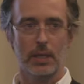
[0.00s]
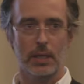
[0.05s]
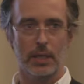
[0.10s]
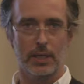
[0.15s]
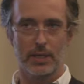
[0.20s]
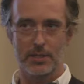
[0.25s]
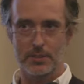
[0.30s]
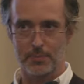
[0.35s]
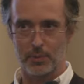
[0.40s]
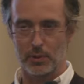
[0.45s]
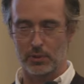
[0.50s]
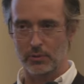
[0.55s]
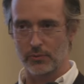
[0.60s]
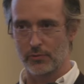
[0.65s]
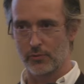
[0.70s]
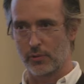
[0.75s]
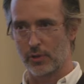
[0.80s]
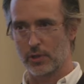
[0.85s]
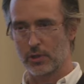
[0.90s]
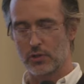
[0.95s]
It is important
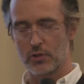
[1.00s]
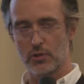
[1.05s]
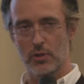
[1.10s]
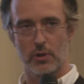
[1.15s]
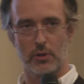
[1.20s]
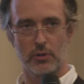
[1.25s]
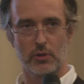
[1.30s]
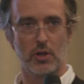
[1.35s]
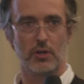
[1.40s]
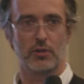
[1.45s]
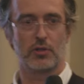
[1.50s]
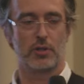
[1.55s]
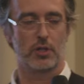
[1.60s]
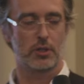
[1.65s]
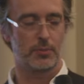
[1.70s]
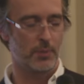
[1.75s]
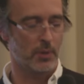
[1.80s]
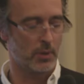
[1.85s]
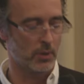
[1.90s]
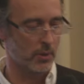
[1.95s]
for us, not
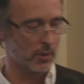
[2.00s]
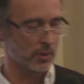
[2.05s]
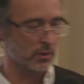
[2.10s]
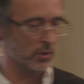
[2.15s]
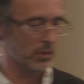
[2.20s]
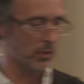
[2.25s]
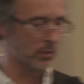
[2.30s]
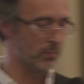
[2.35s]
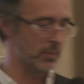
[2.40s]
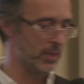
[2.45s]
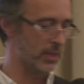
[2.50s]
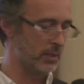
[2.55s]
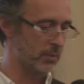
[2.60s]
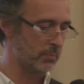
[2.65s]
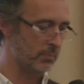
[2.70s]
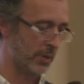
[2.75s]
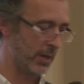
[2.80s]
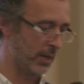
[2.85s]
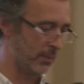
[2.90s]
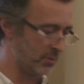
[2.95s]
just because it will
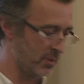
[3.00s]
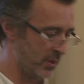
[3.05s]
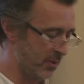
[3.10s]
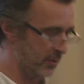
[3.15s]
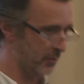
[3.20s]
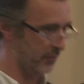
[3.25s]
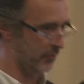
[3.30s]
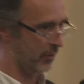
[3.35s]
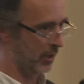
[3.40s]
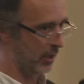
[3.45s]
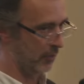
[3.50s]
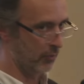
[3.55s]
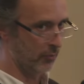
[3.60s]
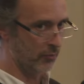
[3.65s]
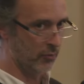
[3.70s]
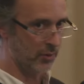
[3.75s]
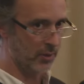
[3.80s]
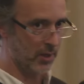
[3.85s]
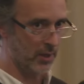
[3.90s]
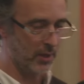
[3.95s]
mean perhaps 35 or
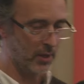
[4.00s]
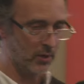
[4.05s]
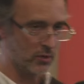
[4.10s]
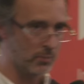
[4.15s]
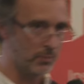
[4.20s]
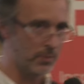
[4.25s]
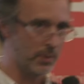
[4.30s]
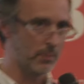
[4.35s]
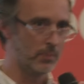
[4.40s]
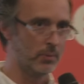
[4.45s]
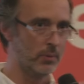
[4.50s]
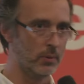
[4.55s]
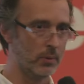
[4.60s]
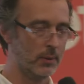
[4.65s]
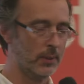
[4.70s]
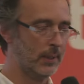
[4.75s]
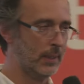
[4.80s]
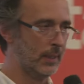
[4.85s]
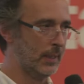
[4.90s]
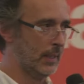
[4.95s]
40,000
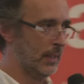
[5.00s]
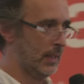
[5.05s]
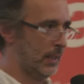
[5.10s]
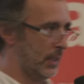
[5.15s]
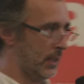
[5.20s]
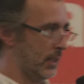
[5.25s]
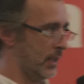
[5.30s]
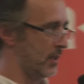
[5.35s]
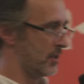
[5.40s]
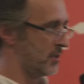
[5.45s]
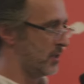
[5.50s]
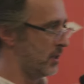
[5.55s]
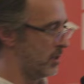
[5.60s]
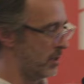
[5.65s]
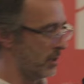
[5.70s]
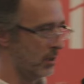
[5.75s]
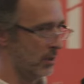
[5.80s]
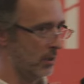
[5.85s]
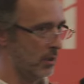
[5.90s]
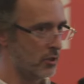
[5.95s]
people in a
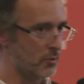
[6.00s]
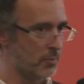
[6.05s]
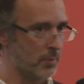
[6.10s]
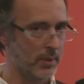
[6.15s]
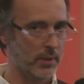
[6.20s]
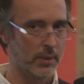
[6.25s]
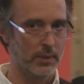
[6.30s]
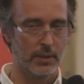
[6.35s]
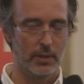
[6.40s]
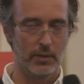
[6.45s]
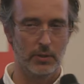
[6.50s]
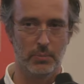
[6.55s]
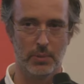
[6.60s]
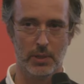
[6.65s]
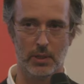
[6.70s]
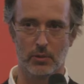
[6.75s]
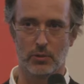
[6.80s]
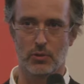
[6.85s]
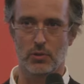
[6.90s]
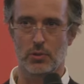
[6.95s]
city of Lisbon and
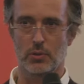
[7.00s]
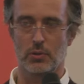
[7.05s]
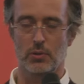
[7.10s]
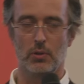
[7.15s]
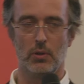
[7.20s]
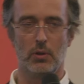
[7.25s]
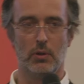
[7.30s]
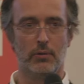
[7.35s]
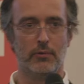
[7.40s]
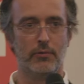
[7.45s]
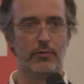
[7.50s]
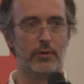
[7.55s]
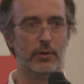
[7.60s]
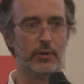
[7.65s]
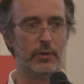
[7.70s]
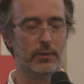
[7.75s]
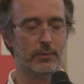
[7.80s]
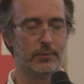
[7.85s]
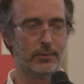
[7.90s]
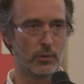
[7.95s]
thereabouts
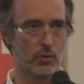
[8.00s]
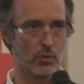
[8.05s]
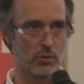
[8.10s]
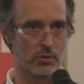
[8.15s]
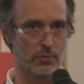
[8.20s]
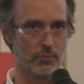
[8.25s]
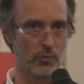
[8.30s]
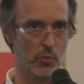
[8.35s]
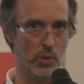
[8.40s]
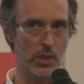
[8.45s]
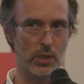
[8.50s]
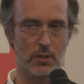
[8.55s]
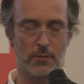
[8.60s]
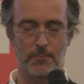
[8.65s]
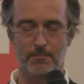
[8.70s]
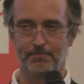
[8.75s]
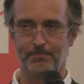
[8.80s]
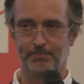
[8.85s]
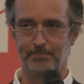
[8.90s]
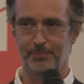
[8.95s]
over the course of a week.
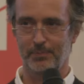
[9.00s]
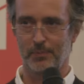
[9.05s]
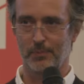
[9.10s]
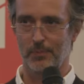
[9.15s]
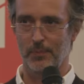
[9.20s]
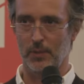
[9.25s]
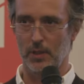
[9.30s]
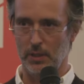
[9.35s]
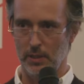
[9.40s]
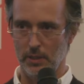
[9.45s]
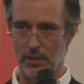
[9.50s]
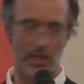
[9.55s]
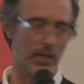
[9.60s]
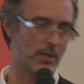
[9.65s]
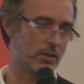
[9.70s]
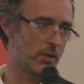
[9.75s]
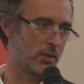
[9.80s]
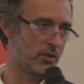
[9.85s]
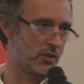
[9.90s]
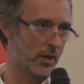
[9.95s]

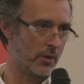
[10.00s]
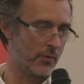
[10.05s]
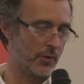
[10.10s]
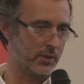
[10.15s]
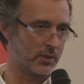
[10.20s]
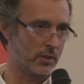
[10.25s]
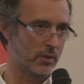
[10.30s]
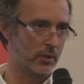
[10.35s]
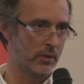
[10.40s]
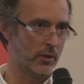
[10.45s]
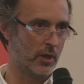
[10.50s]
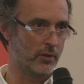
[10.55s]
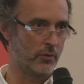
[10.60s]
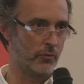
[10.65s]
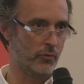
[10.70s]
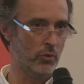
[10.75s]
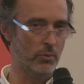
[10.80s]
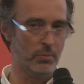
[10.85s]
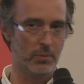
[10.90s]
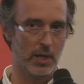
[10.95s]
Yes, it generates a lot
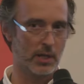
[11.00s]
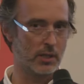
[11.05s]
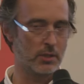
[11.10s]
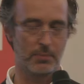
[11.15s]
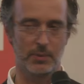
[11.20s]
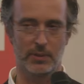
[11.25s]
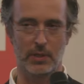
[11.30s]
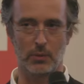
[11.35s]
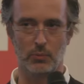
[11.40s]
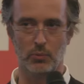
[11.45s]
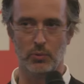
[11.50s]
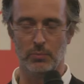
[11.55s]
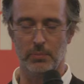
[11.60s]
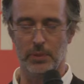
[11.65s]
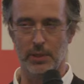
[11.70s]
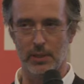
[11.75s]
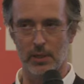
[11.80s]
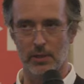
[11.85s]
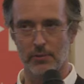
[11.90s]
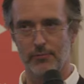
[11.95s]
of room nights, but that wouldn't
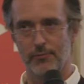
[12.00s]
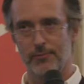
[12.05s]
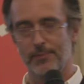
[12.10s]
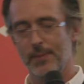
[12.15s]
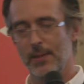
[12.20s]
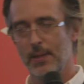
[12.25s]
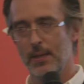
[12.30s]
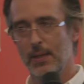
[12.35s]
be enough.